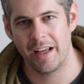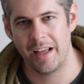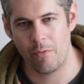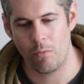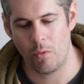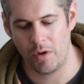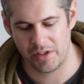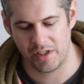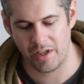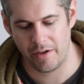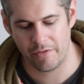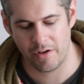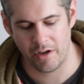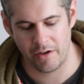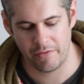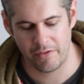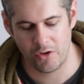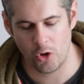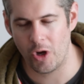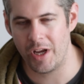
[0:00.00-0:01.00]
once I've kind
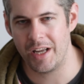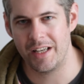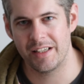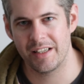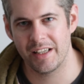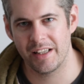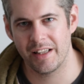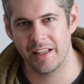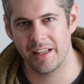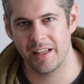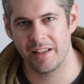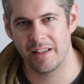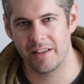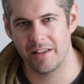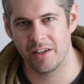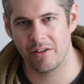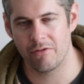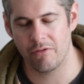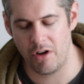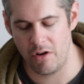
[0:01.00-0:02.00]
of got into
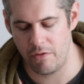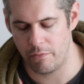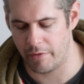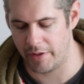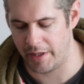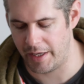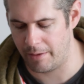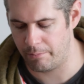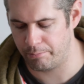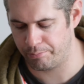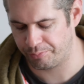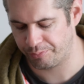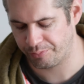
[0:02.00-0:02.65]
the groove with it?